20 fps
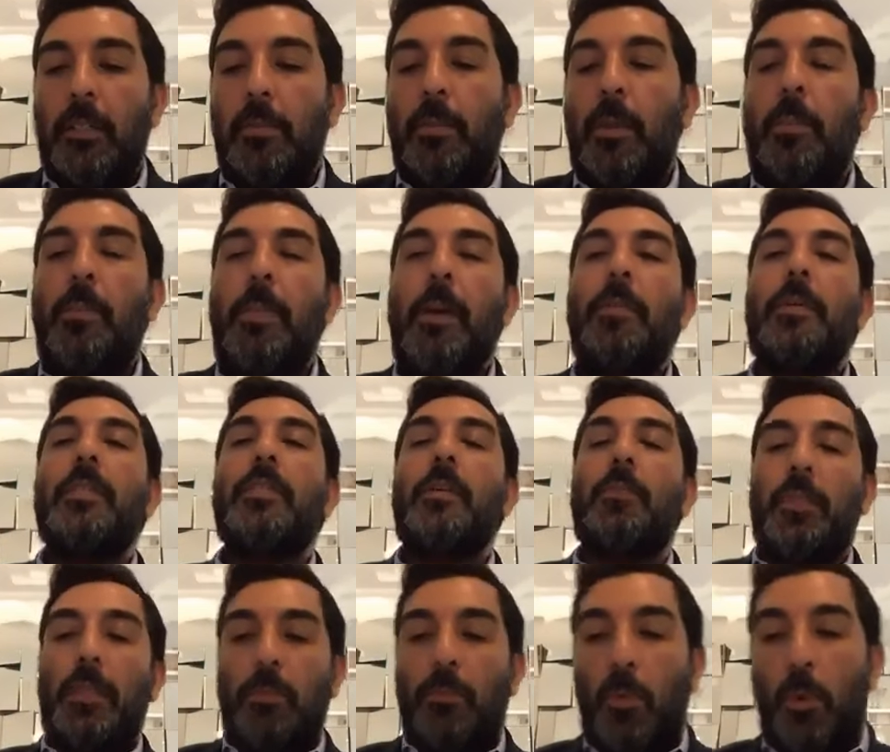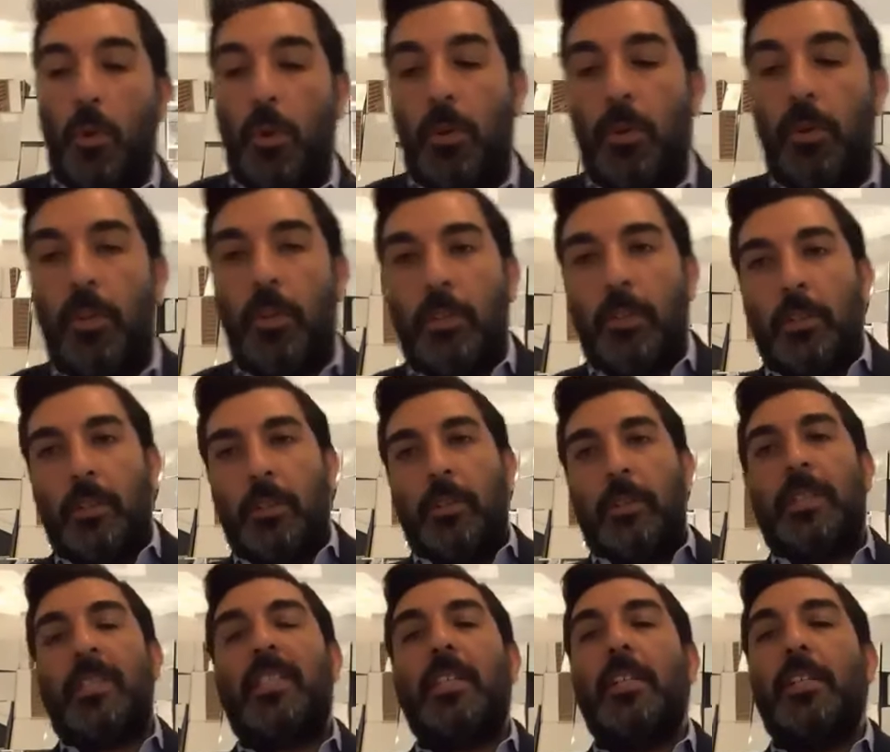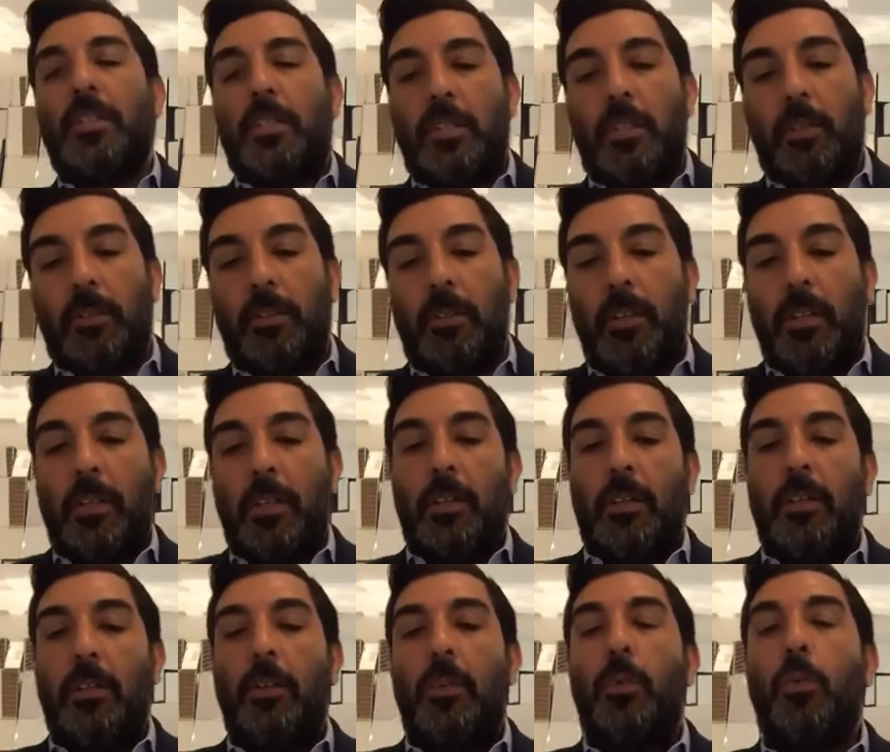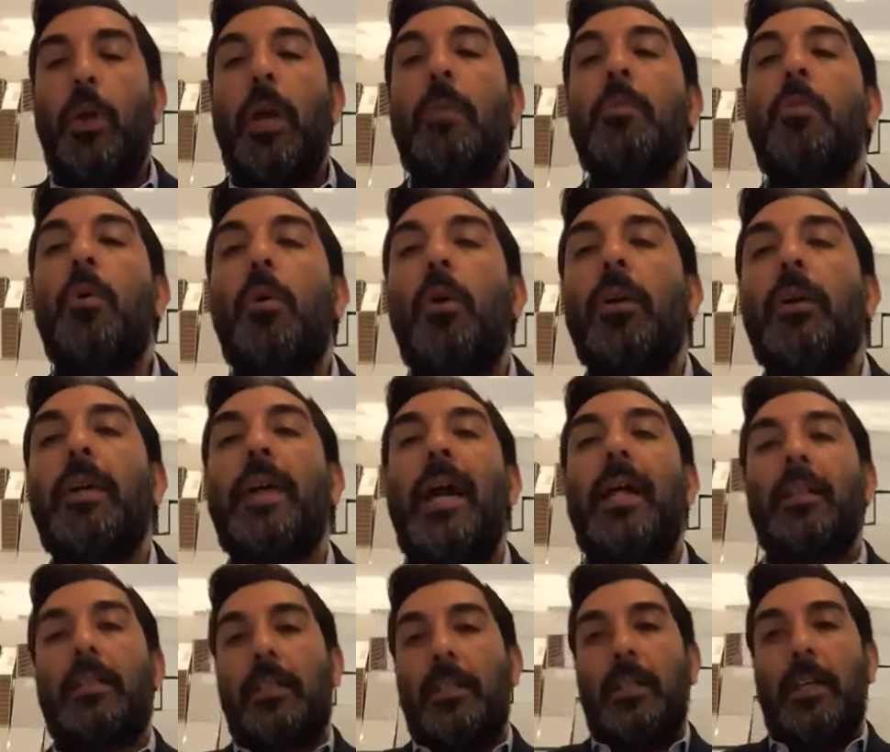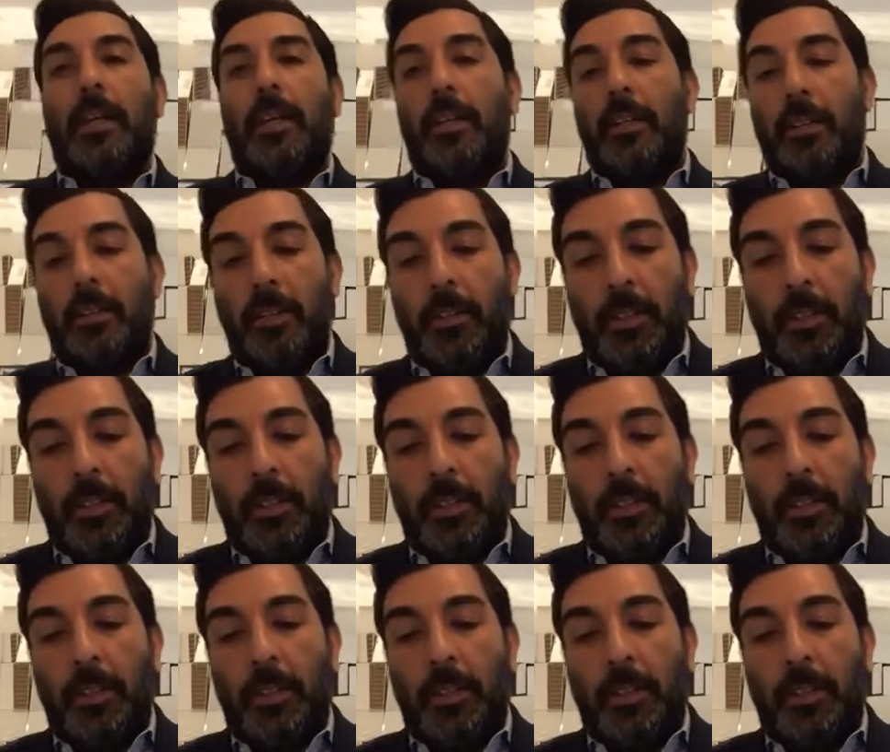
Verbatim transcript: but maybe something more sinister, uh, way more calculated,